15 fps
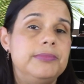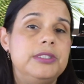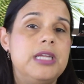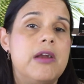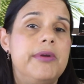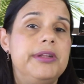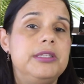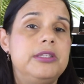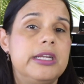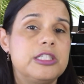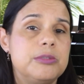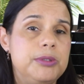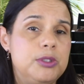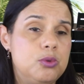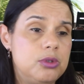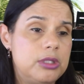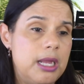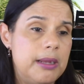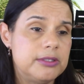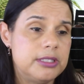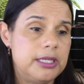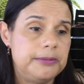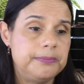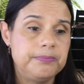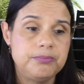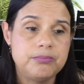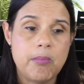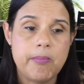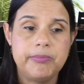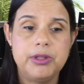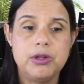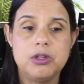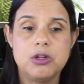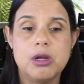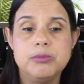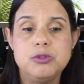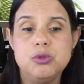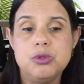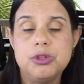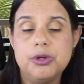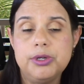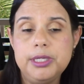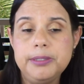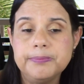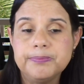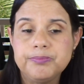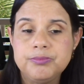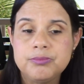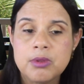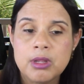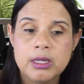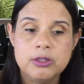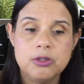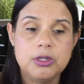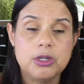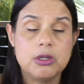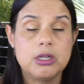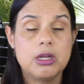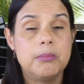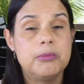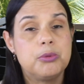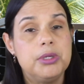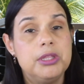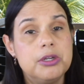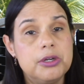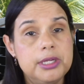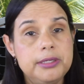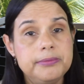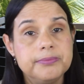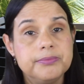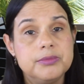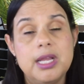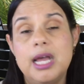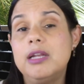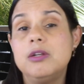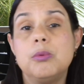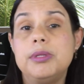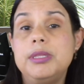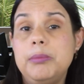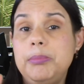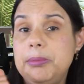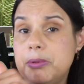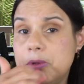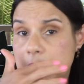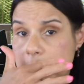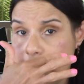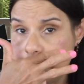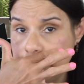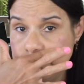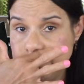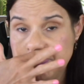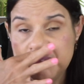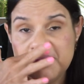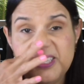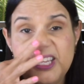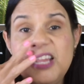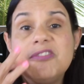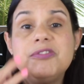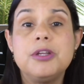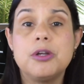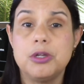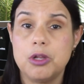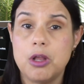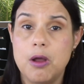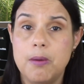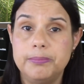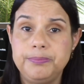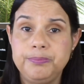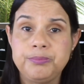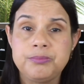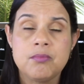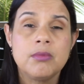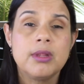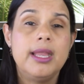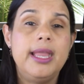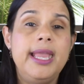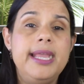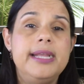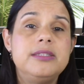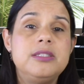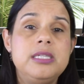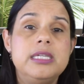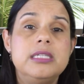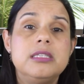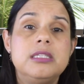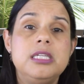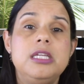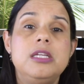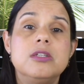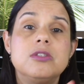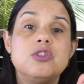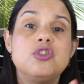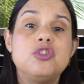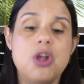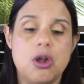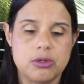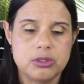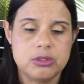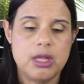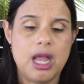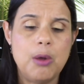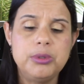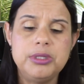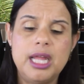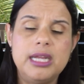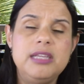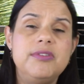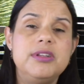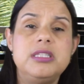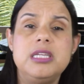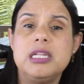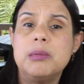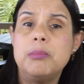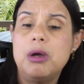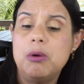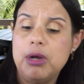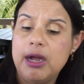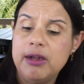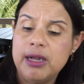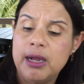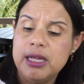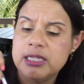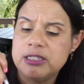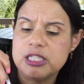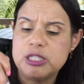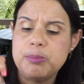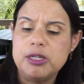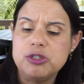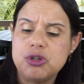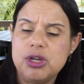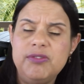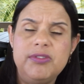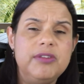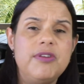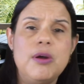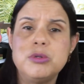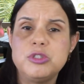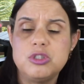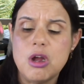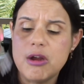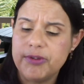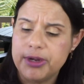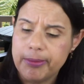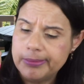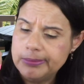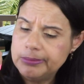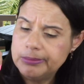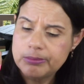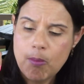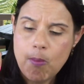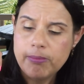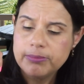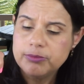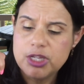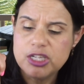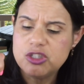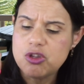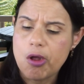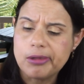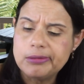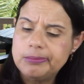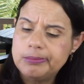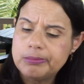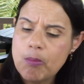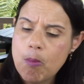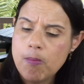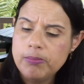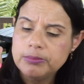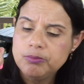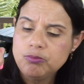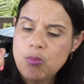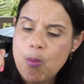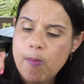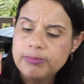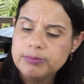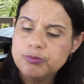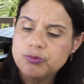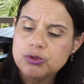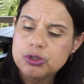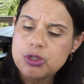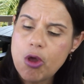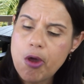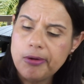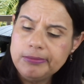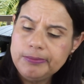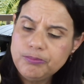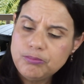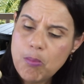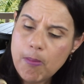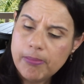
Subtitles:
They already text me 2 times and say, they're going to come 2:30. No, they're going to come 3:30. I don't know when them people going to come. If they're going to come. AT&T sucks. I would not even take them out as a sponsor, even if I was starving. They suck. So